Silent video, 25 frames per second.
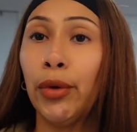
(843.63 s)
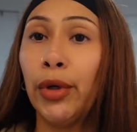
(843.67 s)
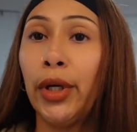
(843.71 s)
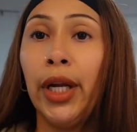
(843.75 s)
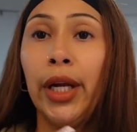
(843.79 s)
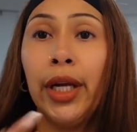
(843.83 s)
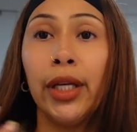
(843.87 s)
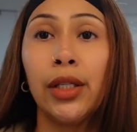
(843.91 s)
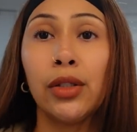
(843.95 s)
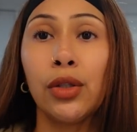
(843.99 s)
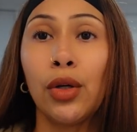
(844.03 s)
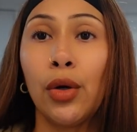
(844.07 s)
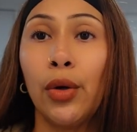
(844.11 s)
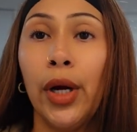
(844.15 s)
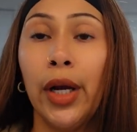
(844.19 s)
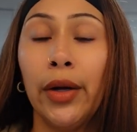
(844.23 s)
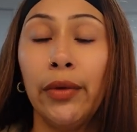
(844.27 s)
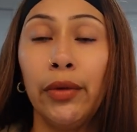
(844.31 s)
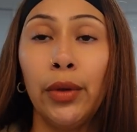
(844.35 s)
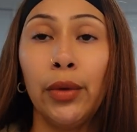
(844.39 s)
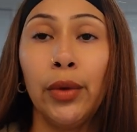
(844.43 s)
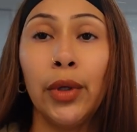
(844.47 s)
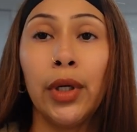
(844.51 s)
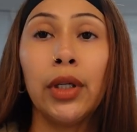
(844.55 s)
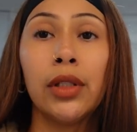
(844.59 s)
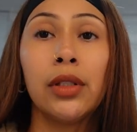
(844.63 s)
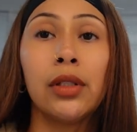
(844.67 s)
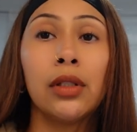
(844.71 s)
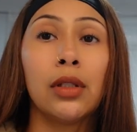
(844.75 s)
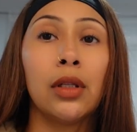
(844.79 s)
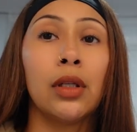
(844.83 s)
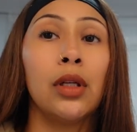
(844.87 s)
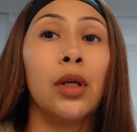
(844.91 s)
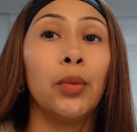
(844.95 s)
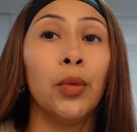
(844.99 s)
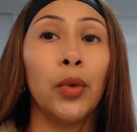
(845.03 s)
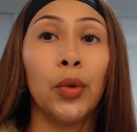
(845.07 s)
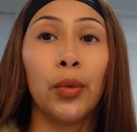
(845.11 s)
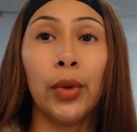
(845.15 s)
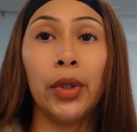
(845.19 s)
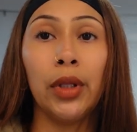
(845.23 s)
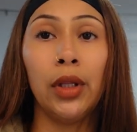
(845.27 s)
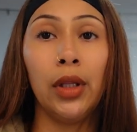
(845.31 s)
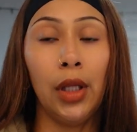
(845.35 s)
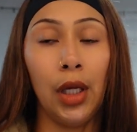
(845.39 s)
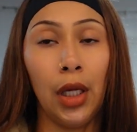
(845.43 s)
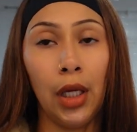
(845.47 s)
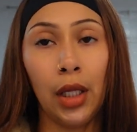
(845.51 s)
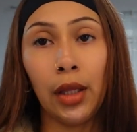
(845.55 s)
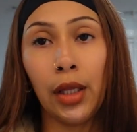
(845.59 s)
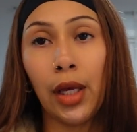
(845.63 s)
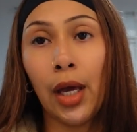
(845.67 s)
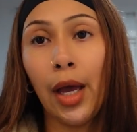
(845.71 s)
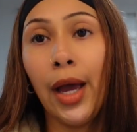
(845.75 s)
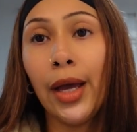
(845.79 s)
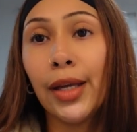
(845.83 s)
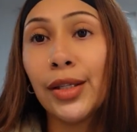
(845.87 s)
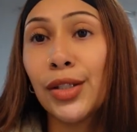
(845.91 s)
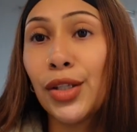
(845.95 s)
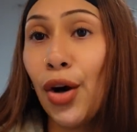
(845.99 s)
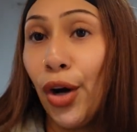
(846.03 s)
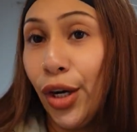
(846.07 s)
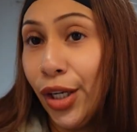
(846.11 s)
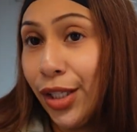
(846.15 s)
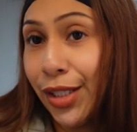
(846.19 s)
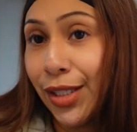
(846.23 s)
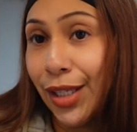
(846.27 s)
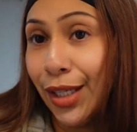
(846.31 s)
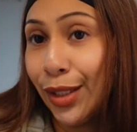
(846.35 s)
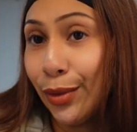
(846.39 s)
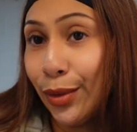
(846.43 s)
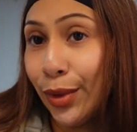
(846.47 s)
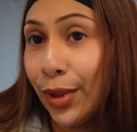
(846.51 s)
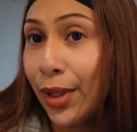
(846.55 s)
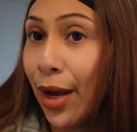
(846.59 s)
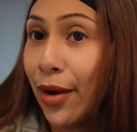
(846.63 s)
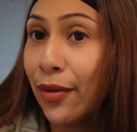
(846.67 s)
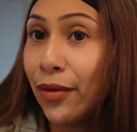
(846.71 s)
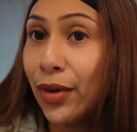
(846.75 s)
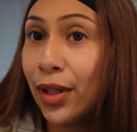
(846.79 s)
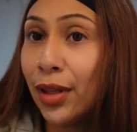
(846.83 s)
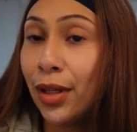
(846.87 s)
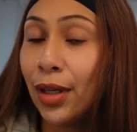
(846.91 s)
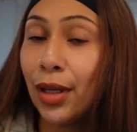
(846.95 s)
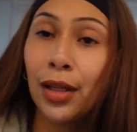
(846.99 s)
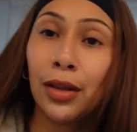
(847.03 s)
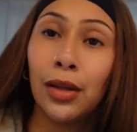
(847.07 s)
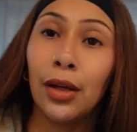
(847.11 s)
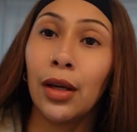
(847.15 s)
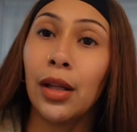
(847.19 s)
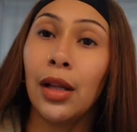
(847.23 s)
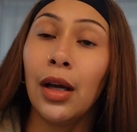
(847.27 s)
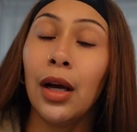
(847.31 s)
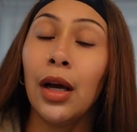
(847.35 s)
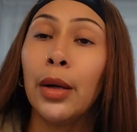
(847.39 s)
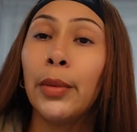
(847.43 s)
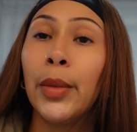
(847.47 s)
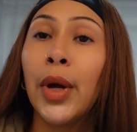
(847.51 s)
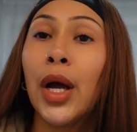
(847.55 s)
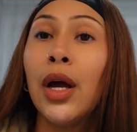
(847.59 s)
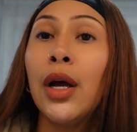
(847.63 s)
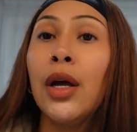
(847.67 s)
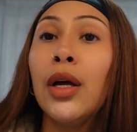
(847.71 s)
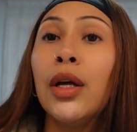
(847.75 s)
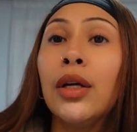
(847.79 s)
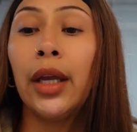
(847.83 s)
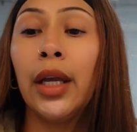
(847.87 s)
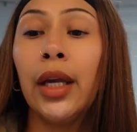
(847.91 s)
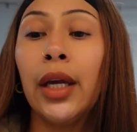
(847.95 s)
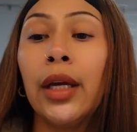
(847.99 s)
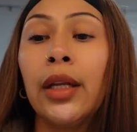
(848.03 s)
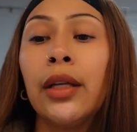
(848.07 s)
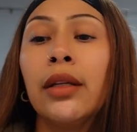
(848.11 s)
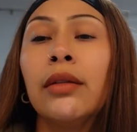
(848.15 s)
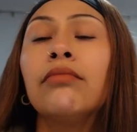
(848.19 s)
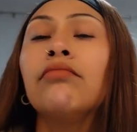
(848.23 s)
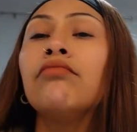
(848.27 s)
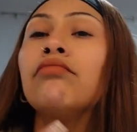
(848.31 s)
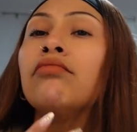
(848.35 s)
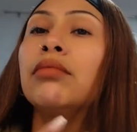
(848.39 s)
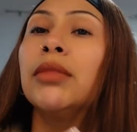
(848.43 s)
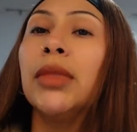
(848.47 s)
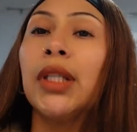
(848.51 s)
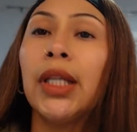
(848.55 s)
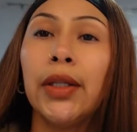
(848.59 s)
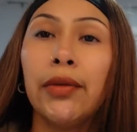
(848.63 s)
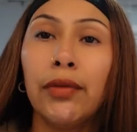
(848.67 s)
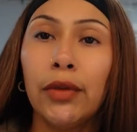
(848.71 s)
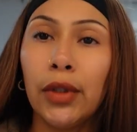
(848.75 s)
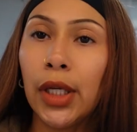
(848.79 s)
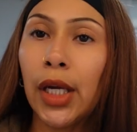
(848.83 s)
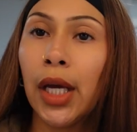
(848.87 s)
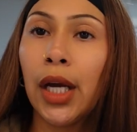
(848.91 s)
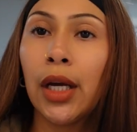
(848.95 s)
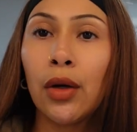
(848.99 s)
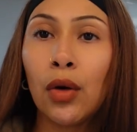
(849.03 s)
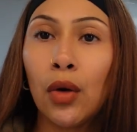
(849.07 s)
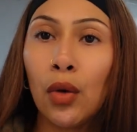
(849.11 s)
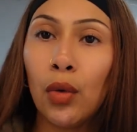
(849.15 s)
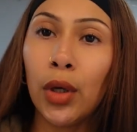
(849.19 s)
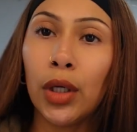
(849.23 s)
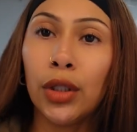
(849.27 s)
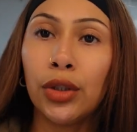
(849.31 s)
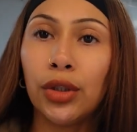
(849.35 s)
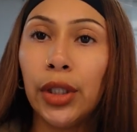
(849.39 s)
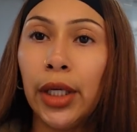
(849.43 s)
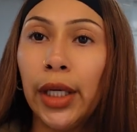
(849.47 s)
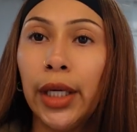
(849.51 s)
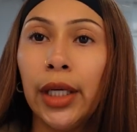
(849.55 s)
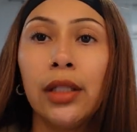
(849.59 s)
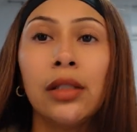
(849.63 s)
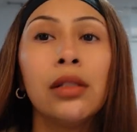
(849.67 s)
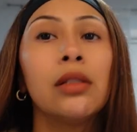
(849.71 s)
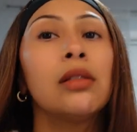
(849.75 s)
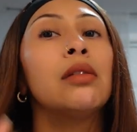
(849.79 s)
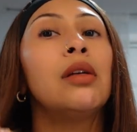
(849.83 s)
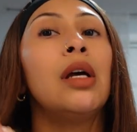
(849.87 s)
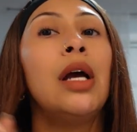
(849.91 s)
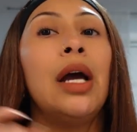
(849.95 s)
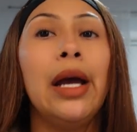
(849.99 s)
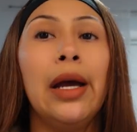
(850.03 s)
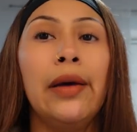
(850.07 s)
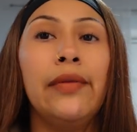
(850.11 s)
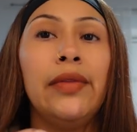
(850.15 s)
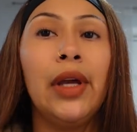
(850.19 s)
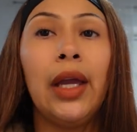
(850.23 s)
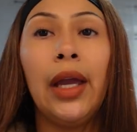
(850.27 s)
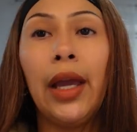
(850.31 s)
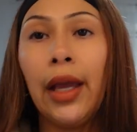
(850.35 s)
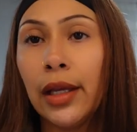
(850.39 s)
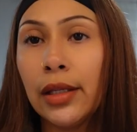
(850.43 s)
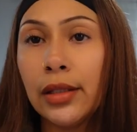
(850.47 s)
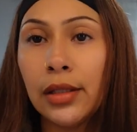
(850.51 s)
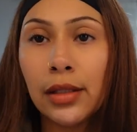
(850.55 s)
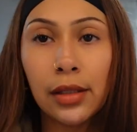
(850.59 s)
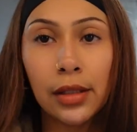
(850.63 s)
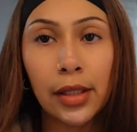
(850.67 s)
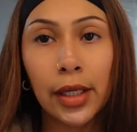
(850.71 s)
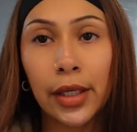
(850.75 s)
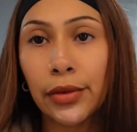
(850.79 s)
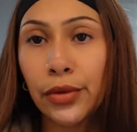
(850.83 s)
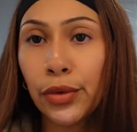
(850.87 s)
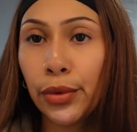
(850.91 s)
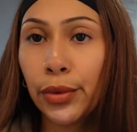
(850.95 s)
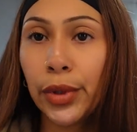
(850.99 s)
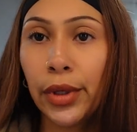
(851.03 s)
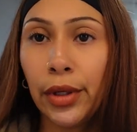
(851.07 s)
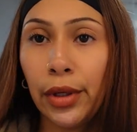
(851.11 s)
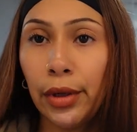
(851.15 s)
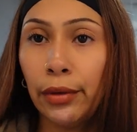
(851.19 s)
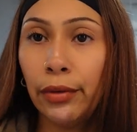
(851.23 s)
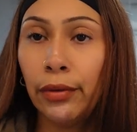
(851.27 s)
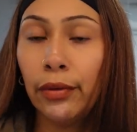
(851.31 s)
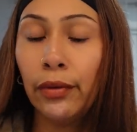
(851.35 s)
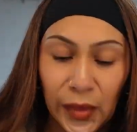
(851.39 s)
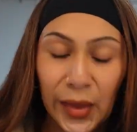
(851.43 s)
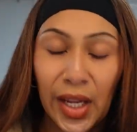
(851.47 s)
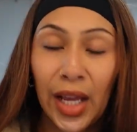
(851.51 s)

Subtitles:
Your hands go everywhere. It's the number one thing that has contact with everything in the club. And if you can't go wash your hands, have that hand sanitizer with you.